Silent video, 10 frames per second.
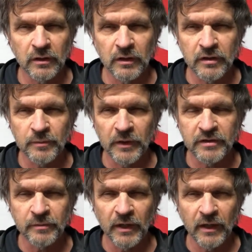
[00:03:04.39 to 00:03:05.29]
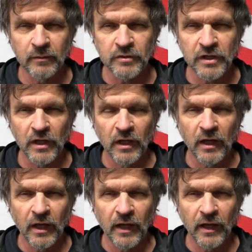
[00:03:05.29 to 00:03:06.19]
let's play some games,
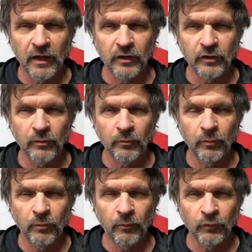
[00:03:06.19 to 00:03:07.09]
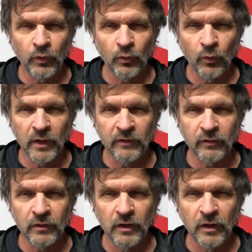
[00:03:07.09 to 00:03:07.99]
and whatever